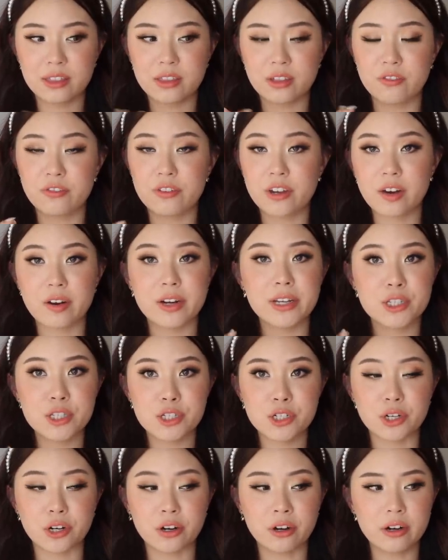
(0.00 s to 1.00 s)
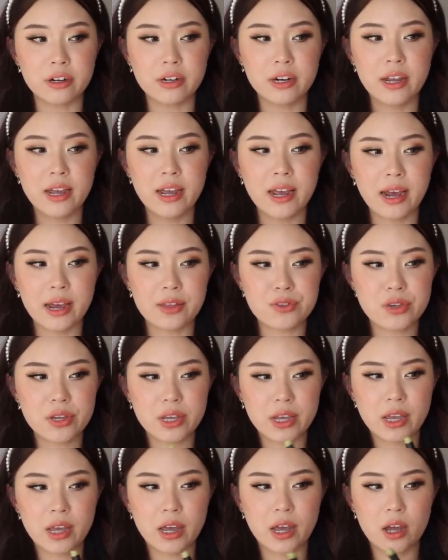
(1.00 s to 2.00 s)
They're very stern, and you
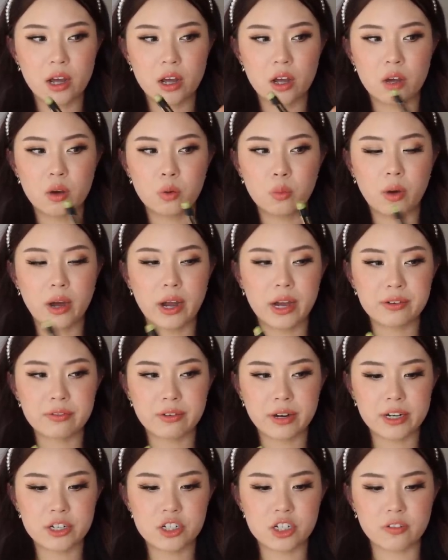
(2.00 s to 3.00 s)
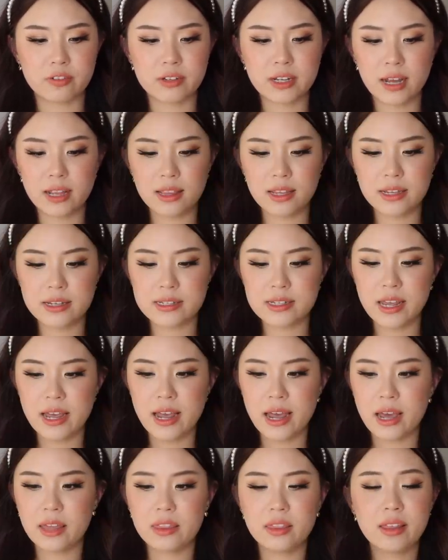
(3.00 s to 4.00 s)
get a wide range of colors,
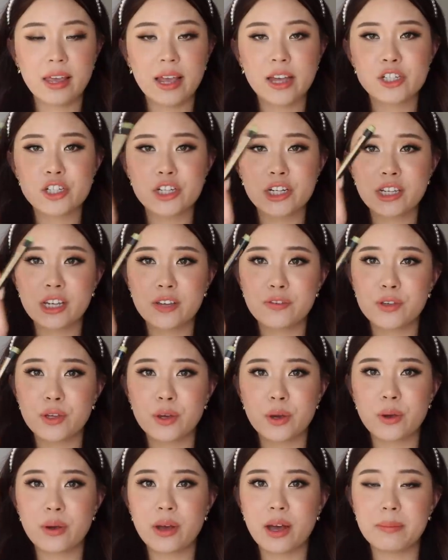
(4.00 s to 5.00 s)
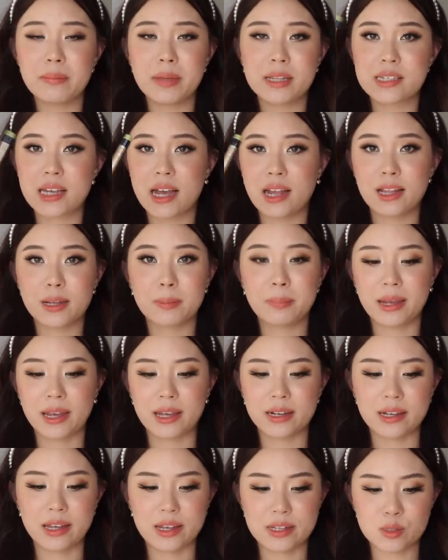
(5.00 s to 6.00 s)
and then they actually give you a metallic
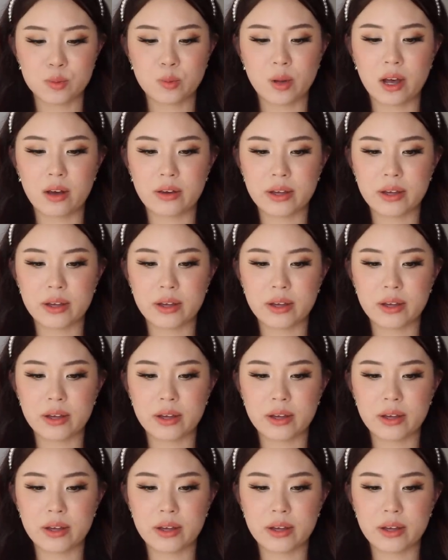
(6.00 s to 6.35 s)
pen as well.